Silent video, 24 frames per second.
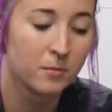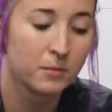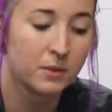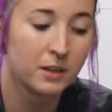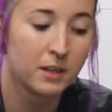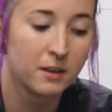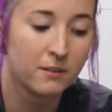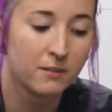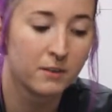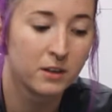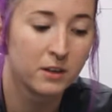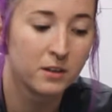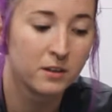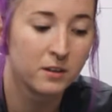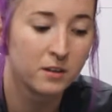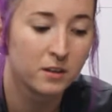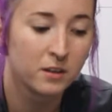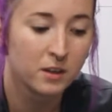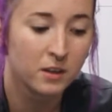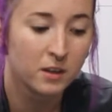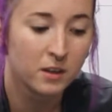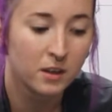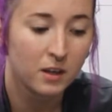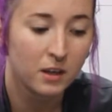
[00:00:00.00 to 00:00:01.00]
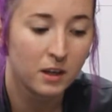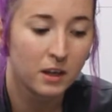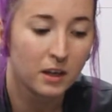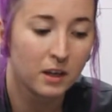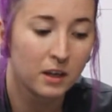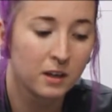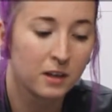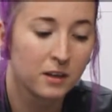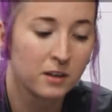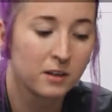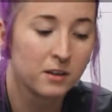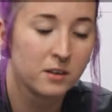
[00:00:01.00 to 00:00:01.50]
given,
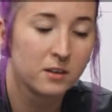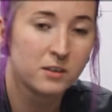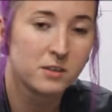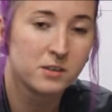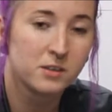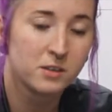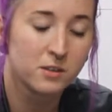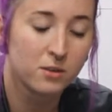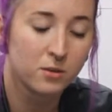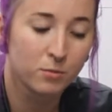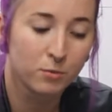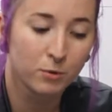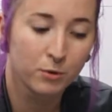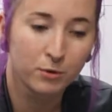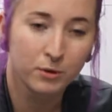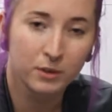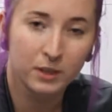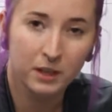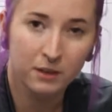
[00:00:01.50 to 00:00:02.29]
and the route